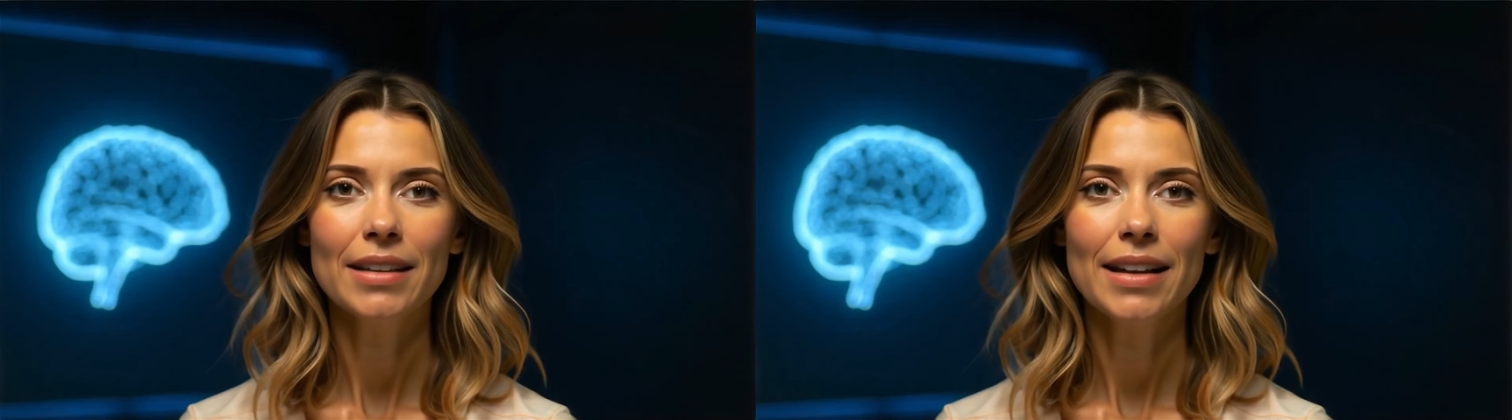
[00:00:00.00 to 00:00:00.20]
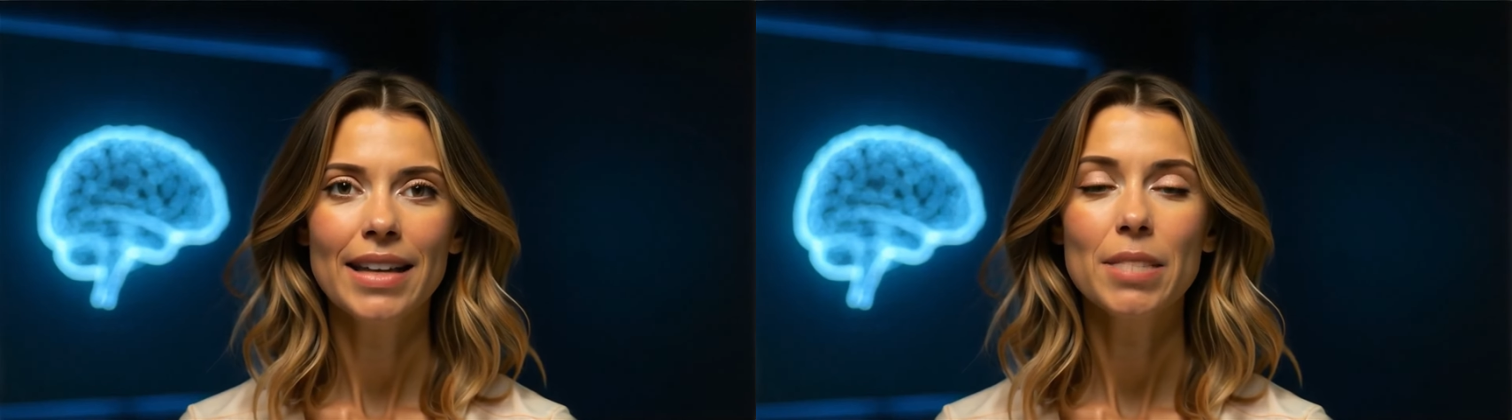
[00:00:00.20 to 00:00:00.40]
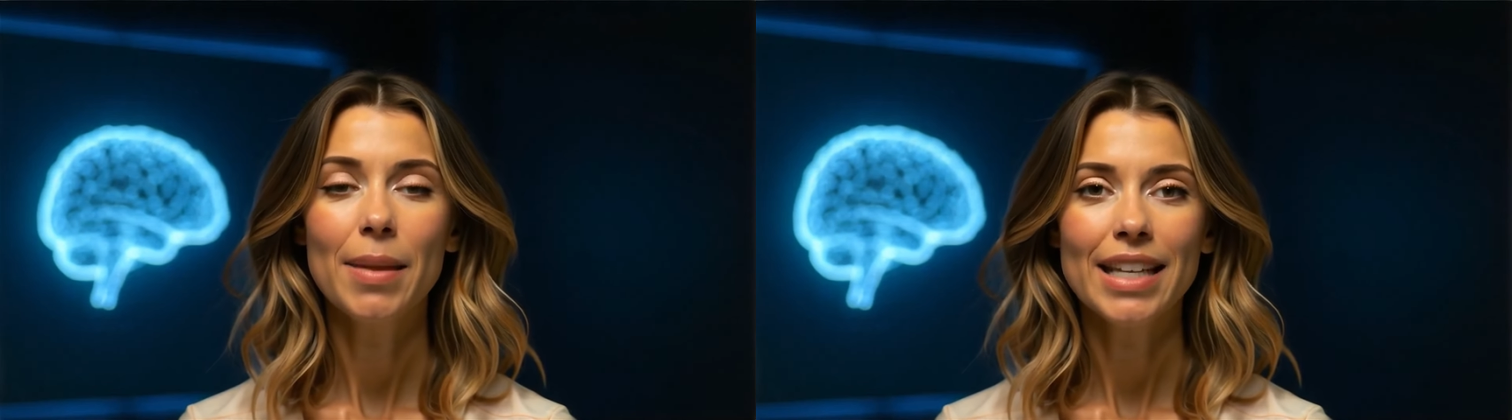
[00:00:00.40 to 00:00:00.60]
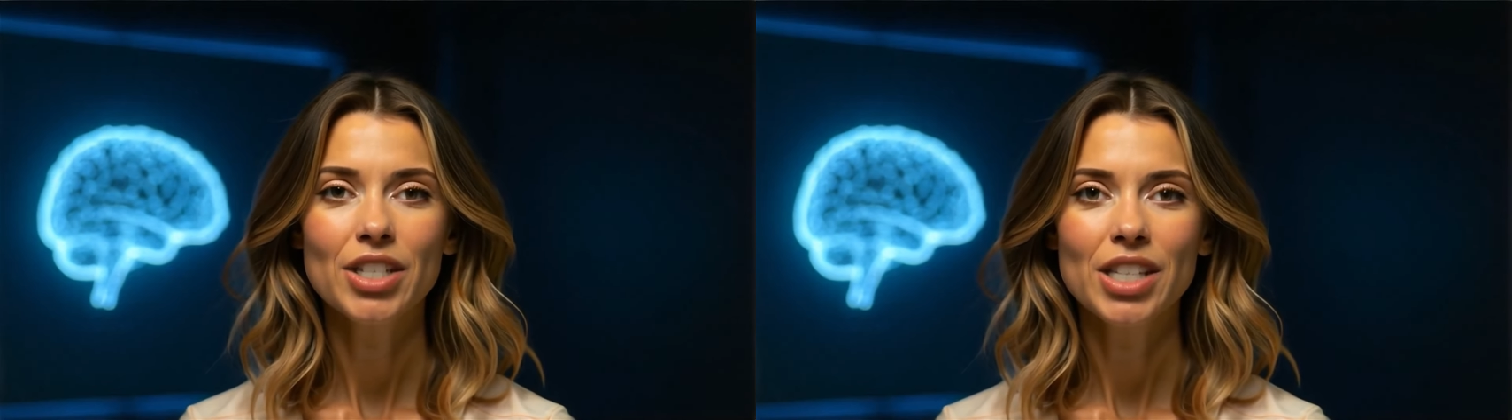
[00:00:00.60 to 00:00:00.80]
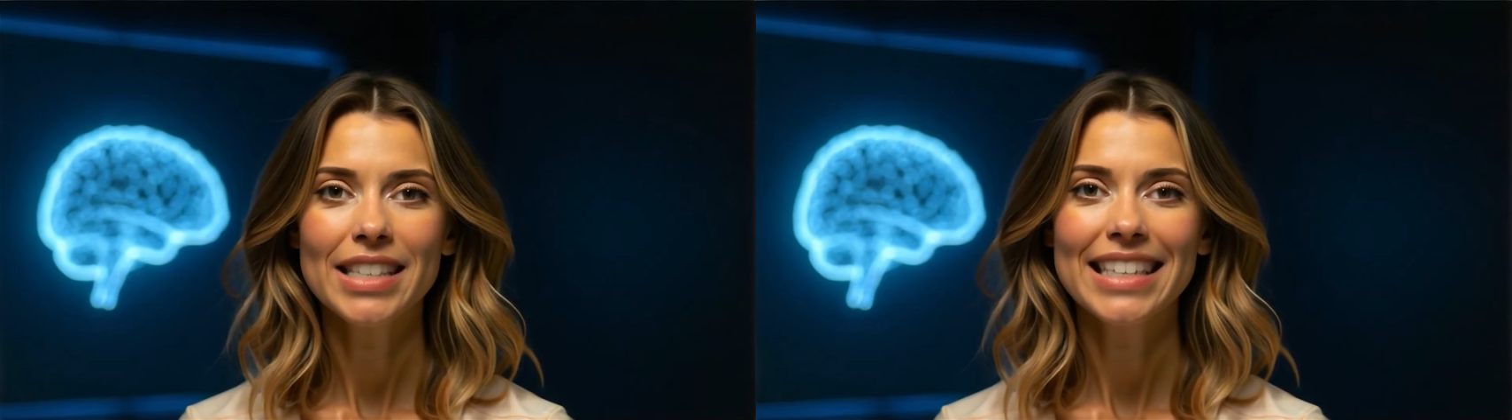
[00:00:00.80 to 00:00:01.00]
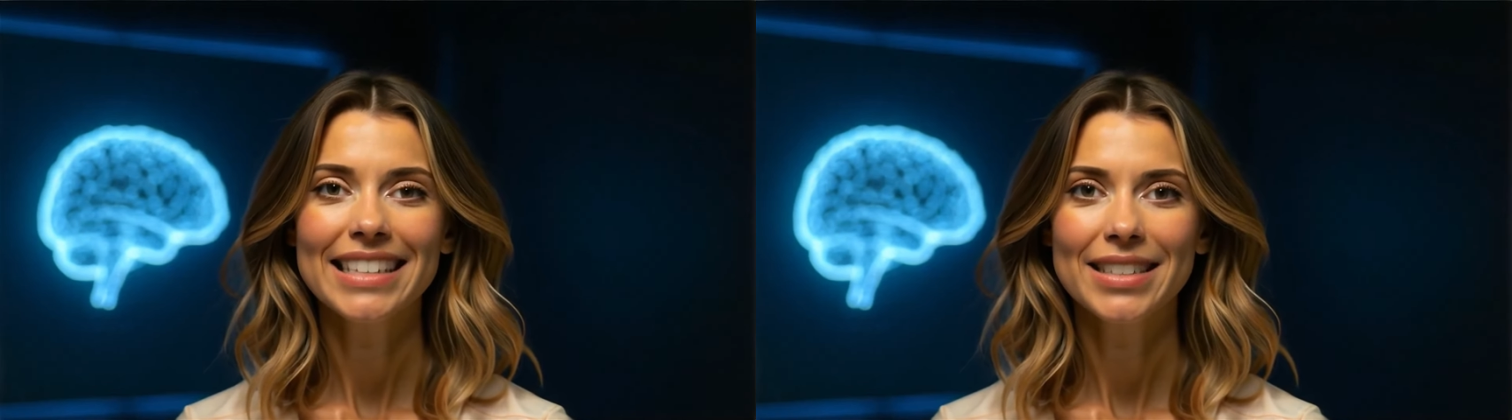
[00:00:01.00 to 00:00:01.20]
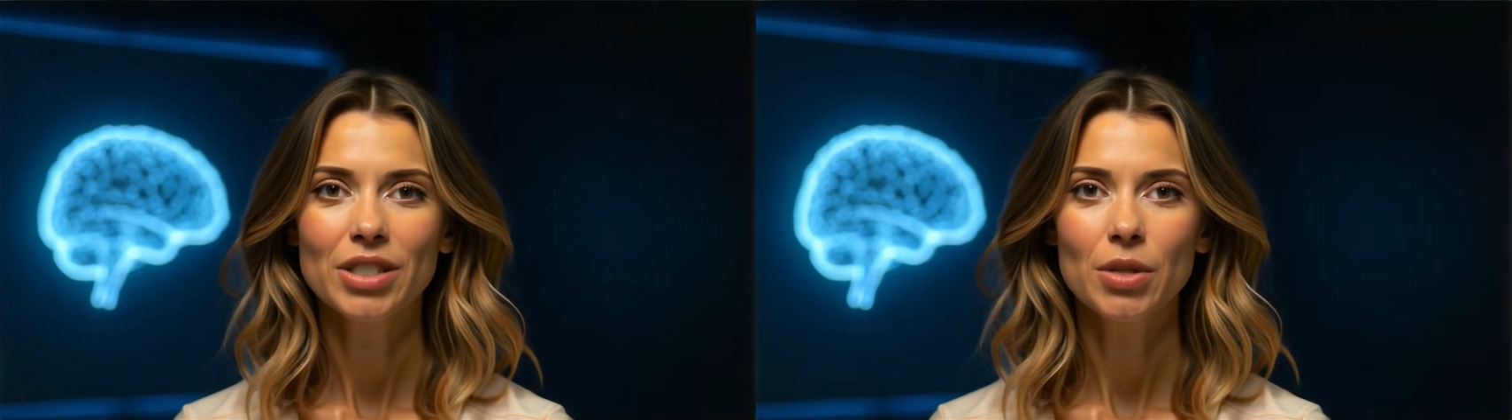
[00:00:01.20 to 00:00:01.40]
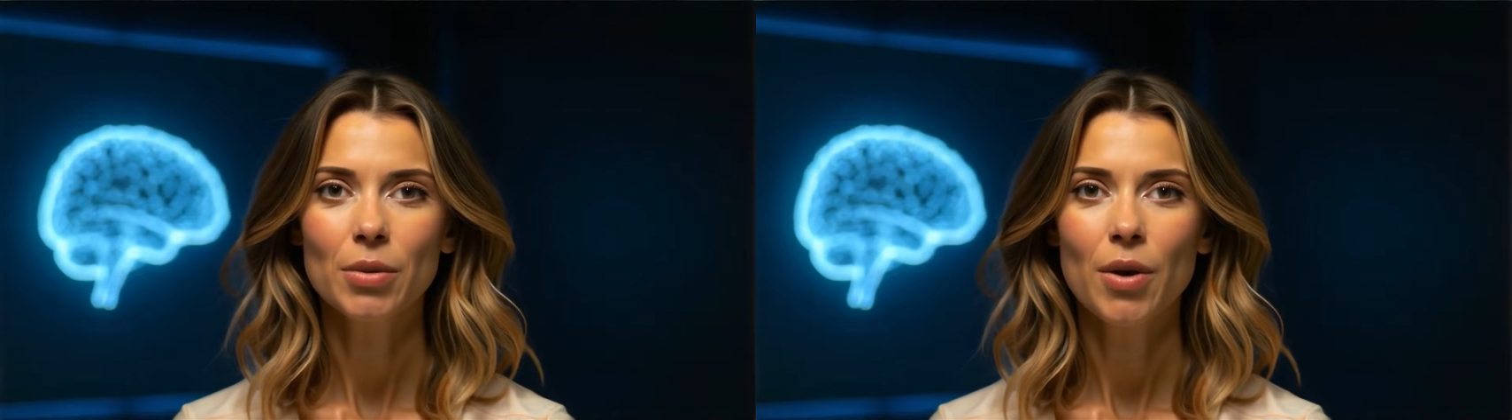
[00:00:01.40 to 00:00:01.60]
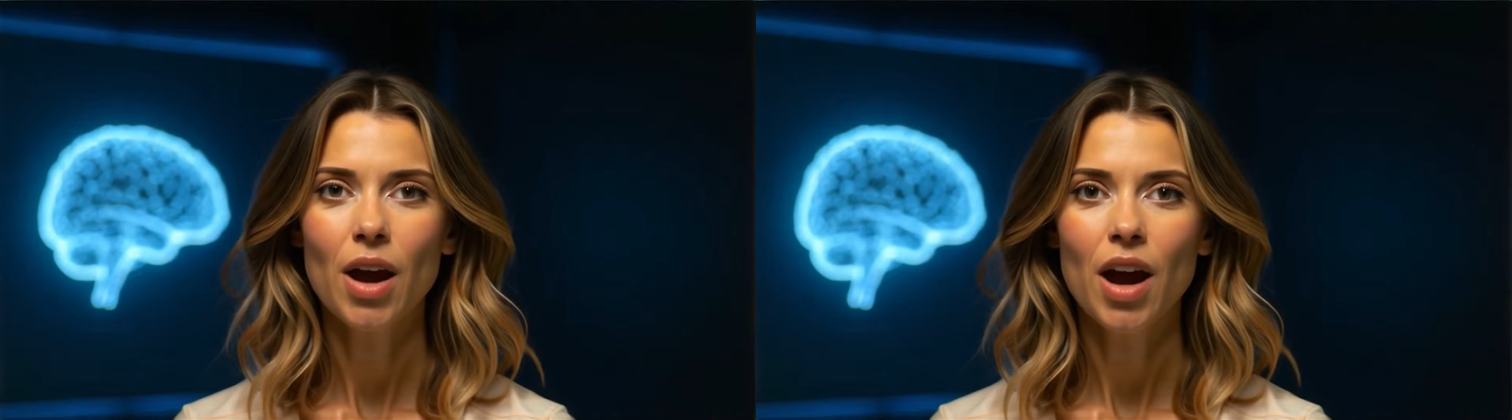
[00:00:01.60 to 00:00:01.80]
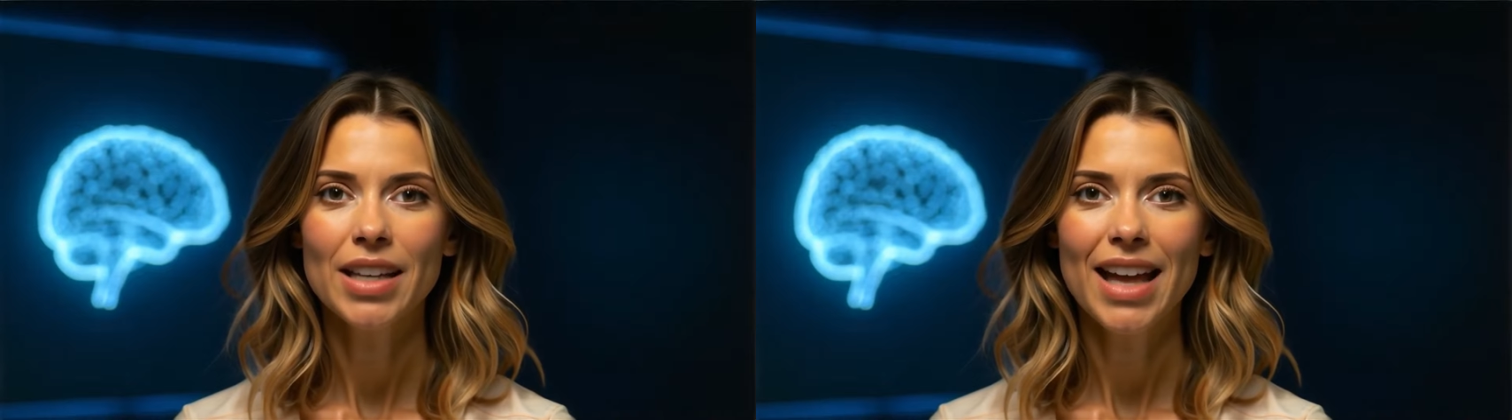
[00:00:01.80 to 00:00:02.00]
And you mentioned it's a
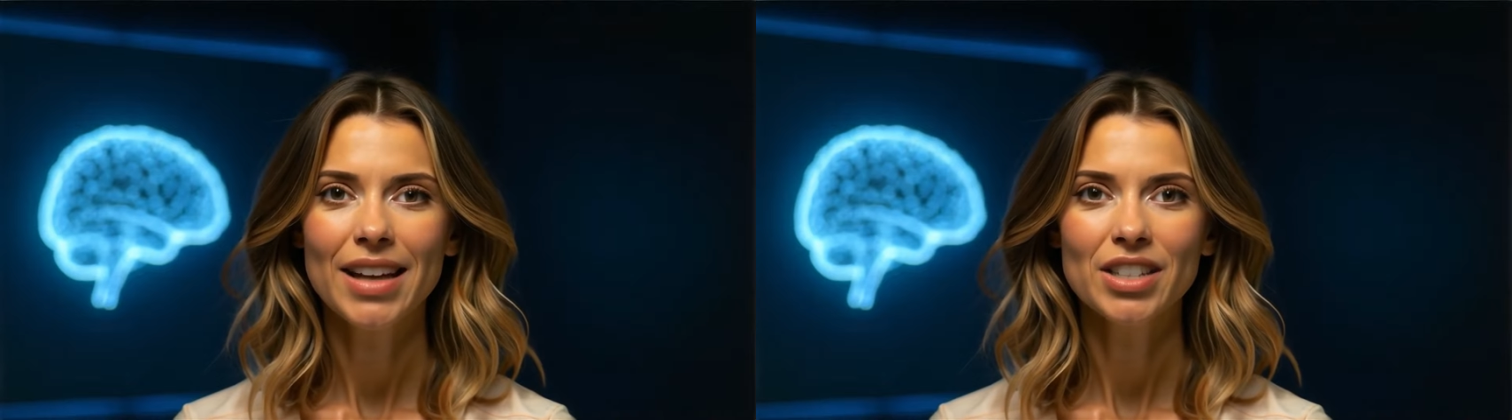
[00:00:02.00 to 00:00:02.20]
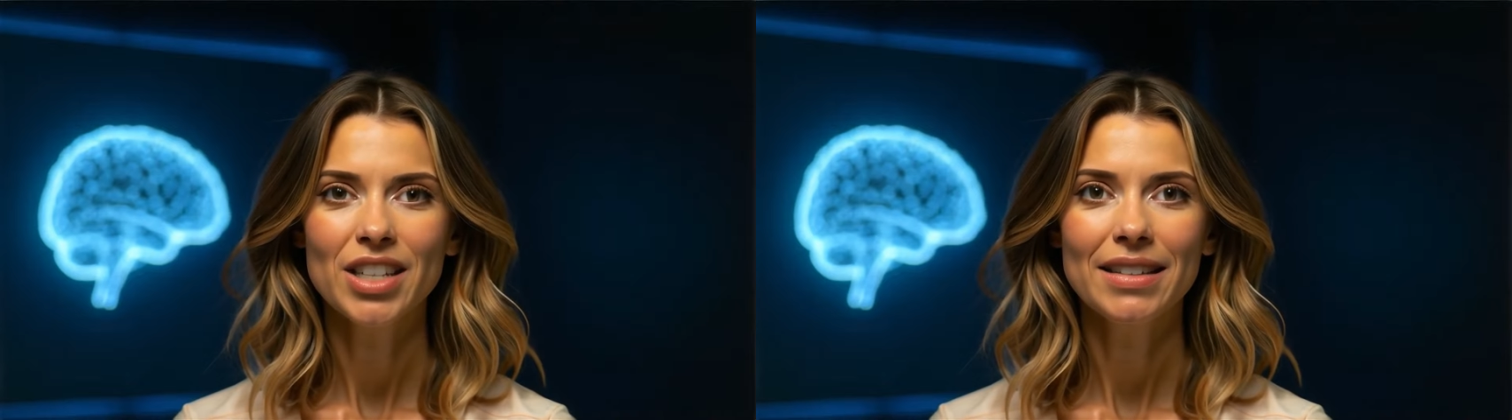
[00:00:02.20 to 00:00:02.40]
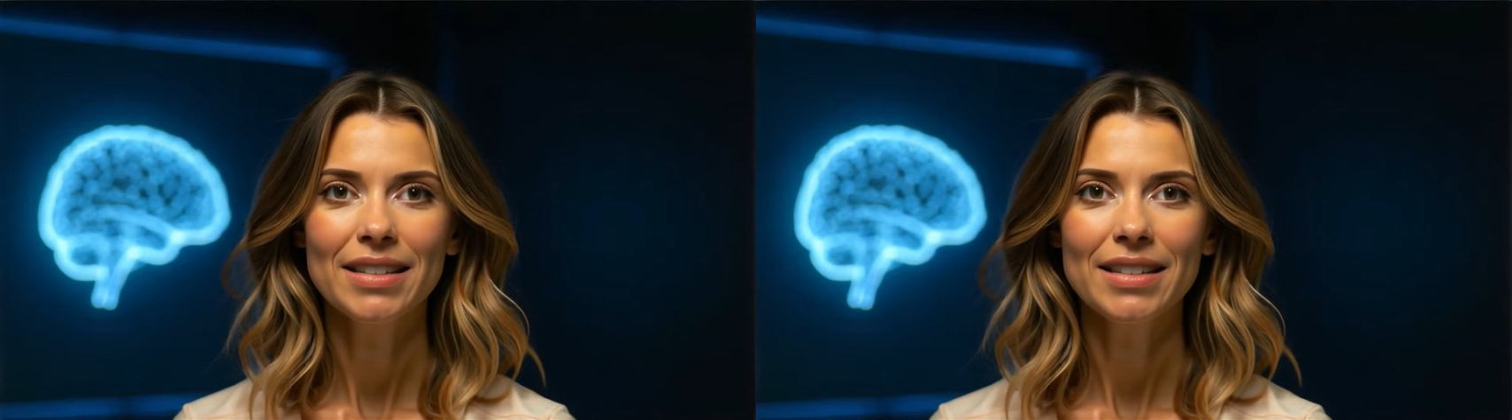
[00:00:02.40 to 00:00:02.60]
two-pronged action?